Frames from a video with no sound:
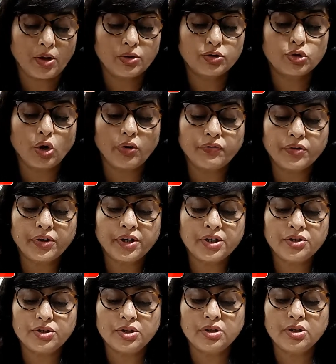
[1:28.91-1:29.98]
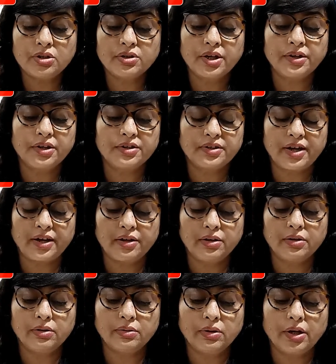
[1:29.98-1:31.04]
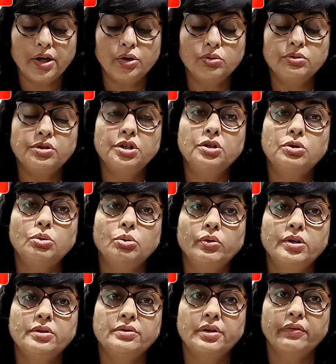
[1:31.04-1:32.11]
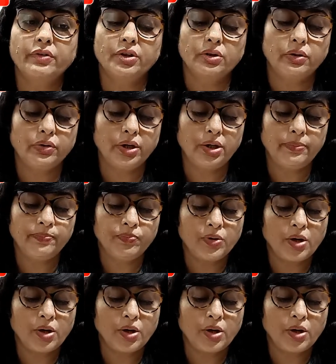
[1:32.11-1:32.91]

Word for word: Software Engineers and Designer, NOC 2173.